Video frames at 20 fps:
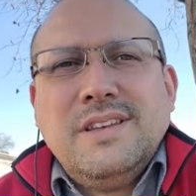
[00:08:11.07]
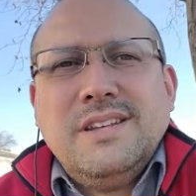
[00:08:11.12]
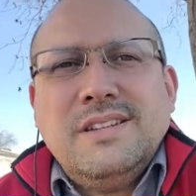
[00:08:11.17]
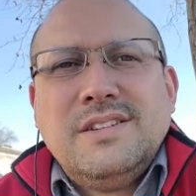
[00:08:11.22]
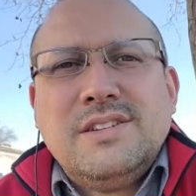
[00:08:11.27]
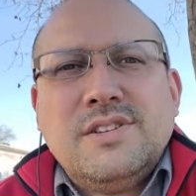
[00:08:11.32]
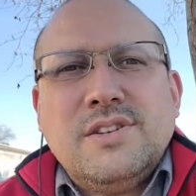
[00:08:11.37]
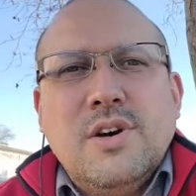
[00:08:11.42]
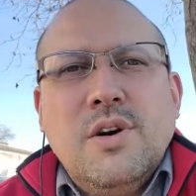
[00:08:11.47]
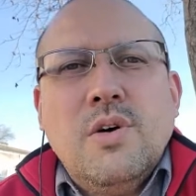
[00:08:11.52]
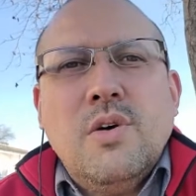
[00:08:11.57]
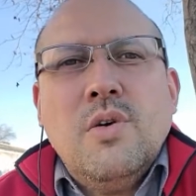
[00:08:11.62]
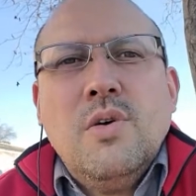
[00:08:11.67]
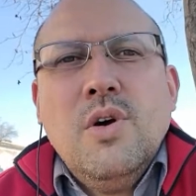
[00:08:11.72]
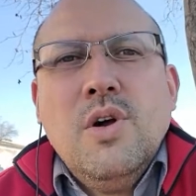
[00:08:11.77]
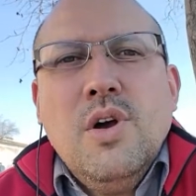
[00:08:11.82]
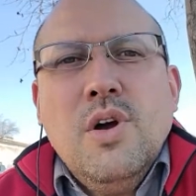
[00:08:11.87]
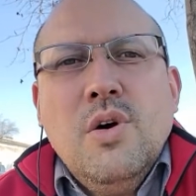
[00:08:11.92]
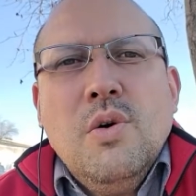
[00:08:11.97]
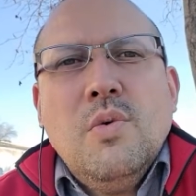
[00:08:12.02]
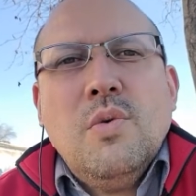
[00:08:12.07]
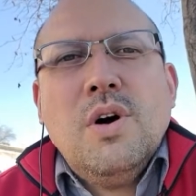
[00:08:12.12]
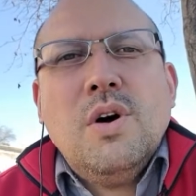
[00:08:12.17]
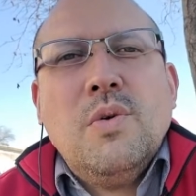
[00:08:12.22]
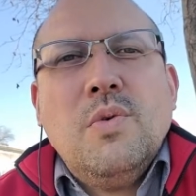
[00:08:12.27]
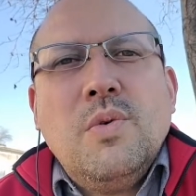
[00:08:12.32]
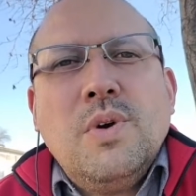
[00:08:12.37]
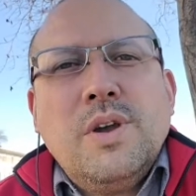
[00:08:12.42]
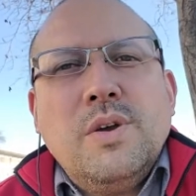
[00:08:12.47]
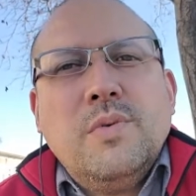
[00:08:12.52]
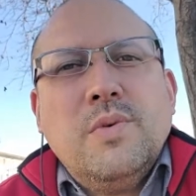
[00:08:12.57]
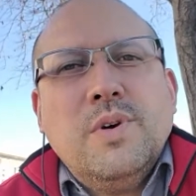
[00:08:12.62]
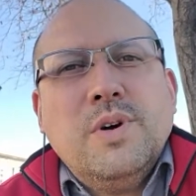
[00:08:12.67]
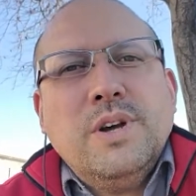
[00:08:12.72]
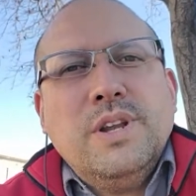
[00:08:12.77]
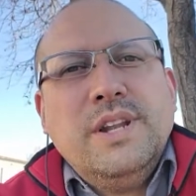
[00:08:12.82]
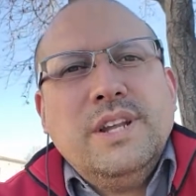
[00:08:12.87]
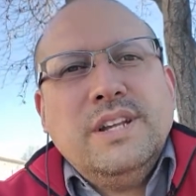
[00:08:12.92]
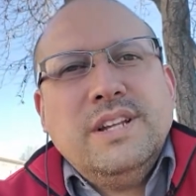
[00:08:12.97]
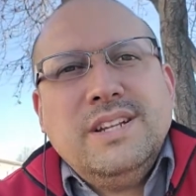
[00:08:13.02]
And so what we
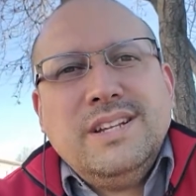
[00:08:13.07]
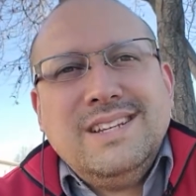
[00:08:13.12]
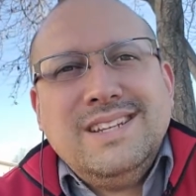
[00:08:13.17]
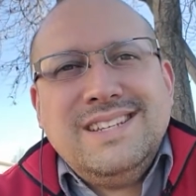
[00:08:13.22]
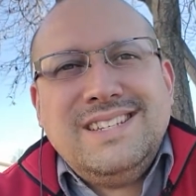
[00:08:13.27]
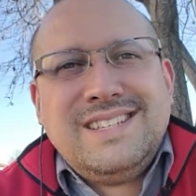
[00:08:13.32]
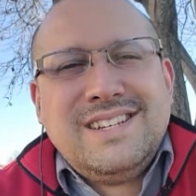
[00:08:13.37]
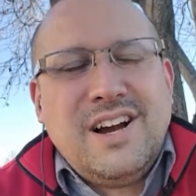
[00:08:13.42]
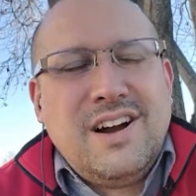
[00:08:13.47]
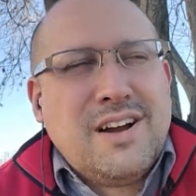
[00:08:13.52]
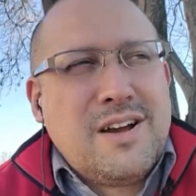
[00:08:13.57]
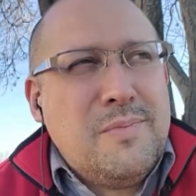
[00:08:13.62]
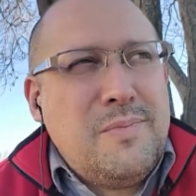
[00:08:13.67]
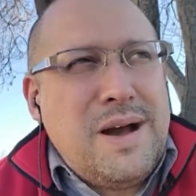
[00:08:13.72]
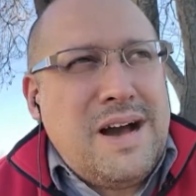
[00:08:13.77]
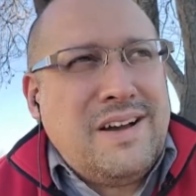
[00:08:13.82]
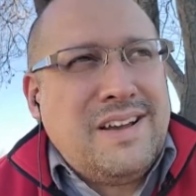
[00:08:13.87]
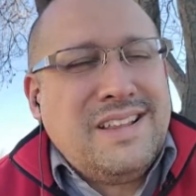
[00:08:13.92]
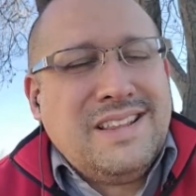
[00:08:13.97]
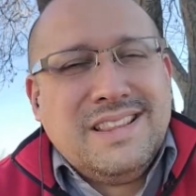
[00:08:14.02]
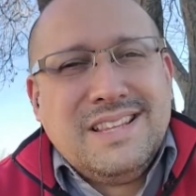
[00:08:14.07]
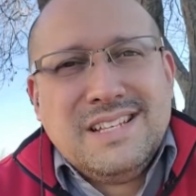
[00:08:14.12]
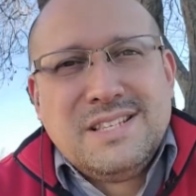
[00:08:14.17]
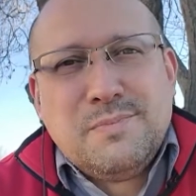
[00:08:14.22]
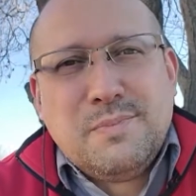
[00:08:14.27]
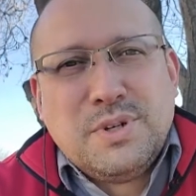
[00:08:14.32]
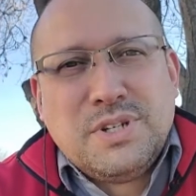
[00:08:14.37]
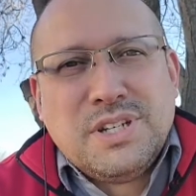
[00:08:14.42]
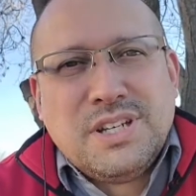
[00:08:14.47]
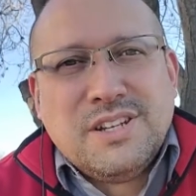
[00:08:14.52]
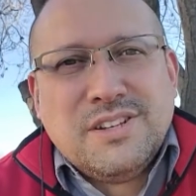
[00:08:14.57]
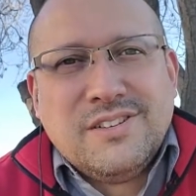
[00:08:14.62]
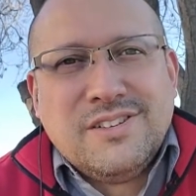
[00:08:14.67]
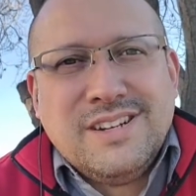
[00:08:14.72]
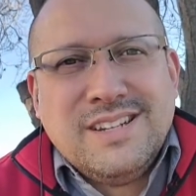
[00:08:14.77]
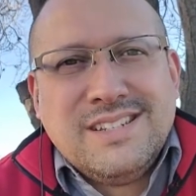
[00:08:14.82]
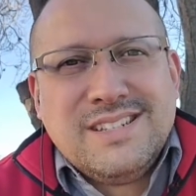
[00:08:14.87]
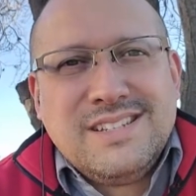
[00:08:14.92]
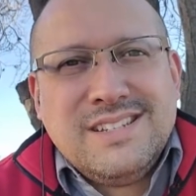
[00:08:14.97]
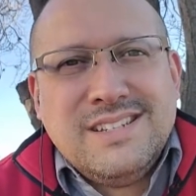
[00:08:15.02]
would talk about in this particular
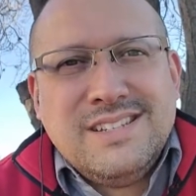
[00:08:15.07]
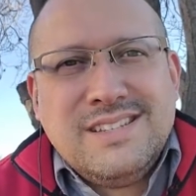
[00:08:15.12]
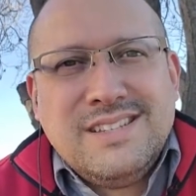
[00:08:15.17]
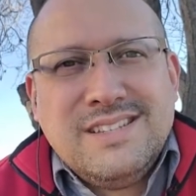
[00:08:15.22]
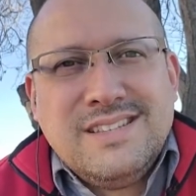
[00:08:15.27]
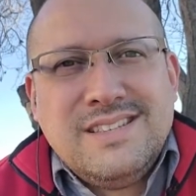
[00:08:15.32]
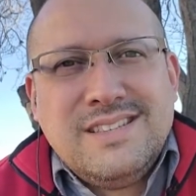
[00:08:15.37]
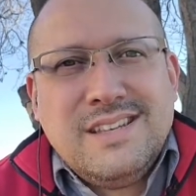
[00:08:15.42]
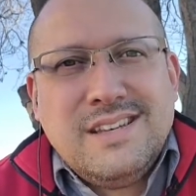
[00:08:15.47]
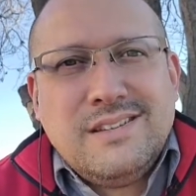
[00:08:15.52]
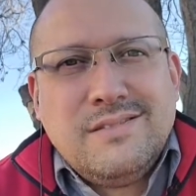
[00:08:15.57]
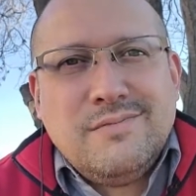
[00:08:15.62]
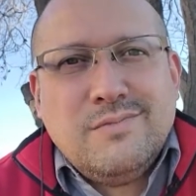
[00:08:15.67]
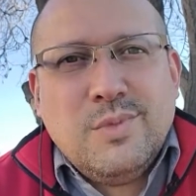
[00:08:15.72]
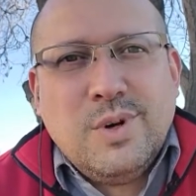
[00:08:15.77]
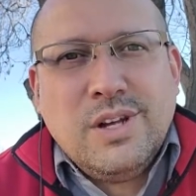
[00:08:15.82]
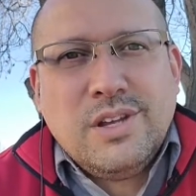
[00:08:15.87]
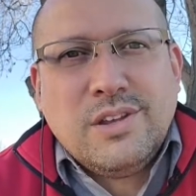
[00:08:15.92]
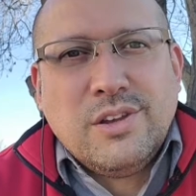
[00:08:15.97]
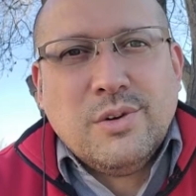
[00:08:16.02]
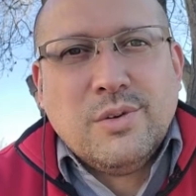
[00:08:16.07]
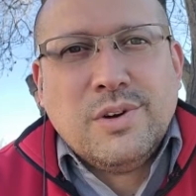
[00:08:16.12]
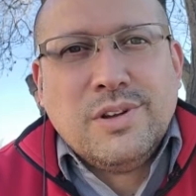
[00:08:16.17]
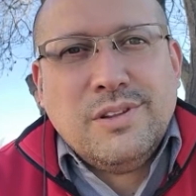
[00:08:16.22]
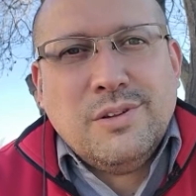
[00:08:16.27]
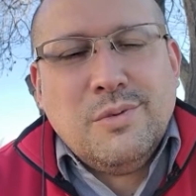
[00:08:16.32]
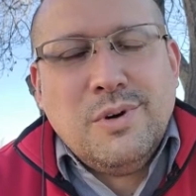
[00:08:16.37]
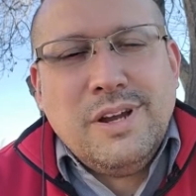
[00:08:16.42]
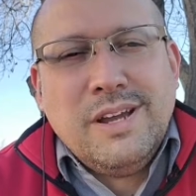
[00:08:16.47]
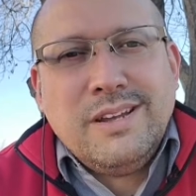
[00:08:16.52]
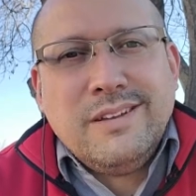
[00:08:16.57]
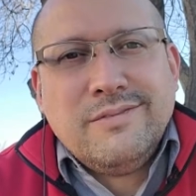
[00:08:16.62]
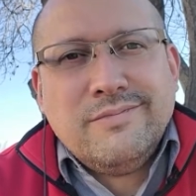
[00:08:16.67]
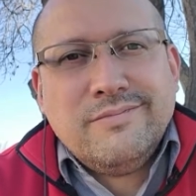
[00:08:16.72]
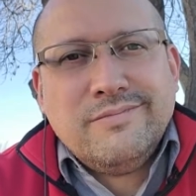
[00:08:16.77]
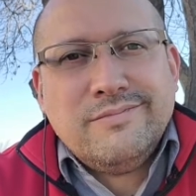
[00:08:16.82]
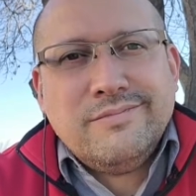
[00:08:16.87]
instance is that, well, you're in the way.